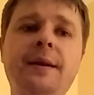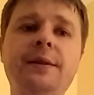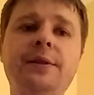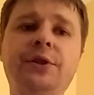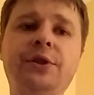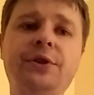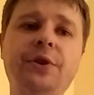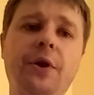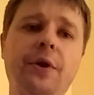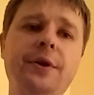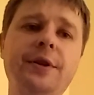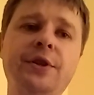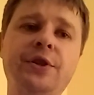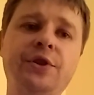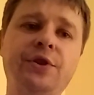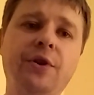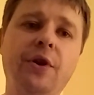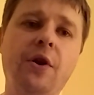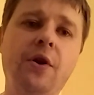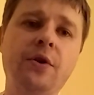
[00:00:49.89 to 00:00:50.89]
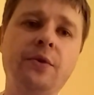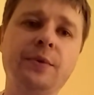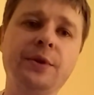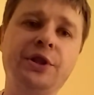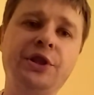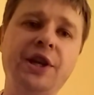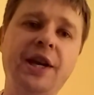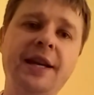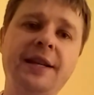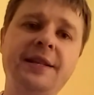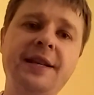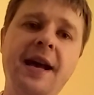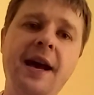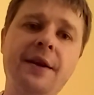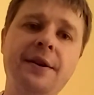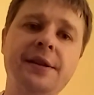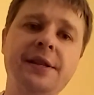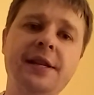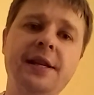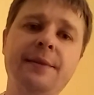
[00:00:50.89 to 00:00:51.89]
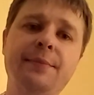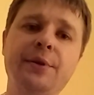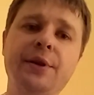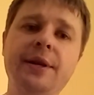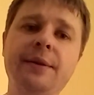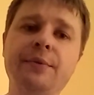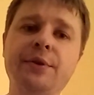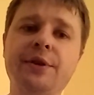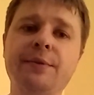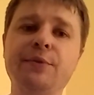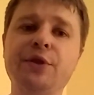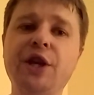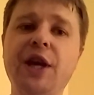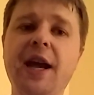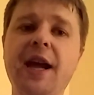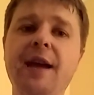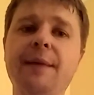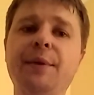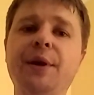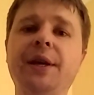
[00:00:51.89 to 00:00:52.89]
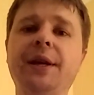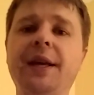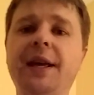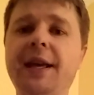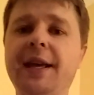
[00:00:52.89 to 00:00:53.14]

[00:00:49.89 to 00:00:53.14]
Started strong with Shakedown and Liberty with some jamming.